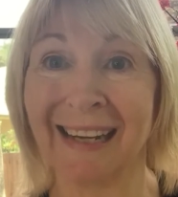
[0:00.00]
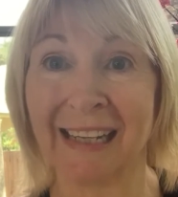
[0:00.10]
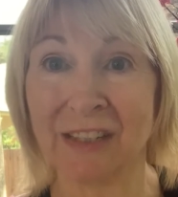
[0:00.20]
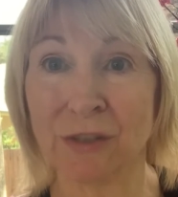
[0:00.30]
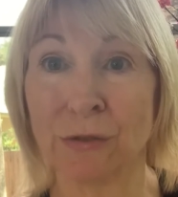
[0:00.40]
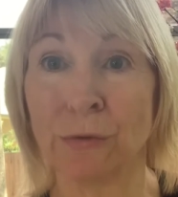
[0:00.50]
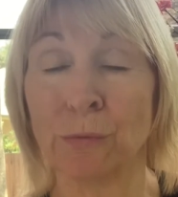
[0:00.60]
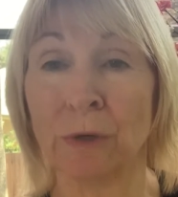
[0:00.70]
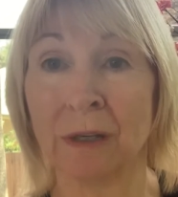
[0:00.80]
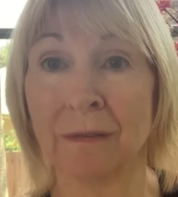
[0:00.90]
into
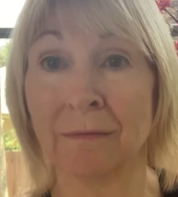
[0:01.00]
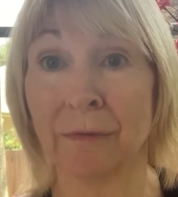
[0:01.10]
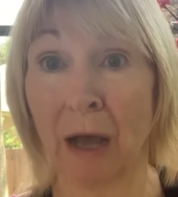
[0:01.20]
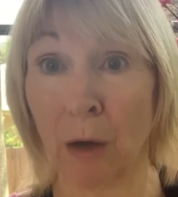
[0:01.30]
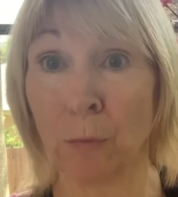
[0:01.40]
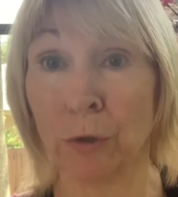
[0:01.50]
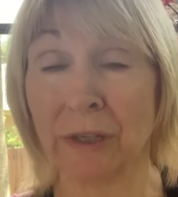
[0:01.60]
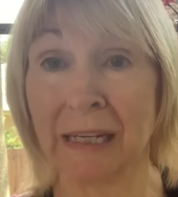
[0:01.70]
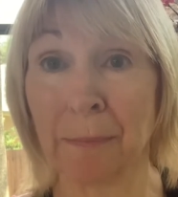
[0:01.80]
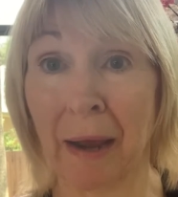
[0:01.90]
a
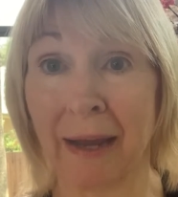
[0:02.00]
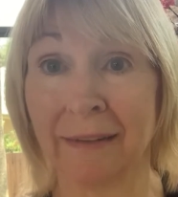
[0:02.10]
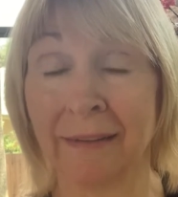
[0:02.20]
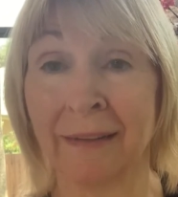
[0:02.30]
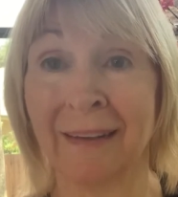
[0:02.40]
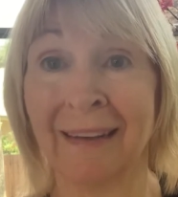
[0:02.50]
working pattern,